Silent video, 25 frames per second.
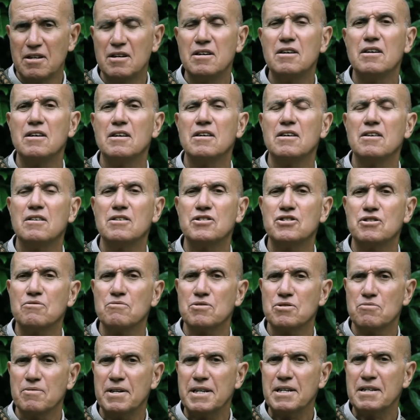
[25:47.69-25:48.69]
Uh, she
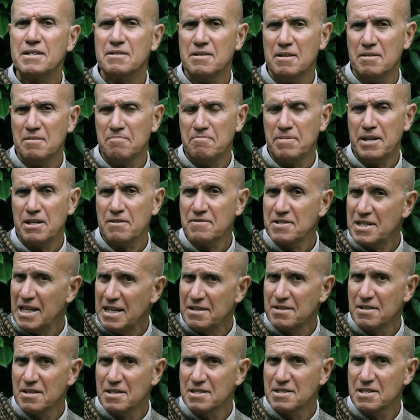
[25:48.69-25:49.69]
was wearing a pair of
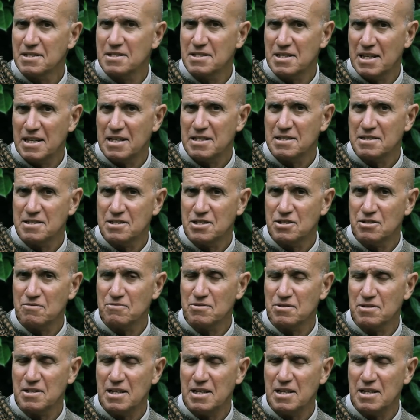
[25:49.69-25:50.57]
sandals, he says, she was,